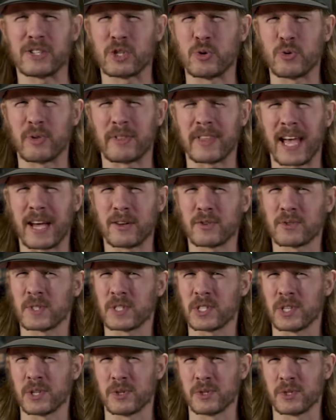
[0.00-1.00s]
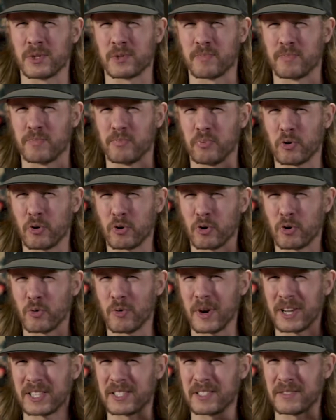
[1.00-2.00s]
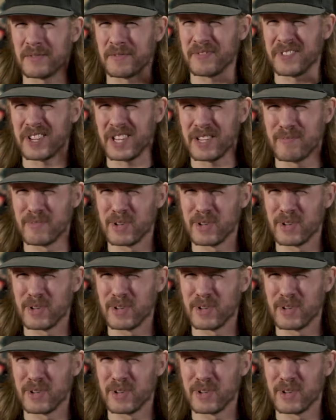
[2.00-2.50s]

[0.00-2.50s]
2000s progressive-y,